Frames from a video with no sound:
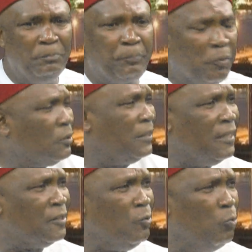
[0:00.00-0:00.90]

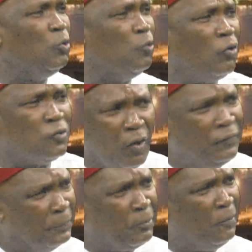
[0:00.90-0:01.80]
Protest would not solve
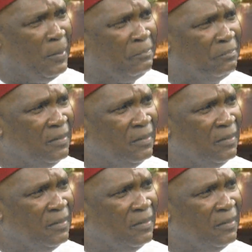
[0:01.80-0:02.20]
the problem.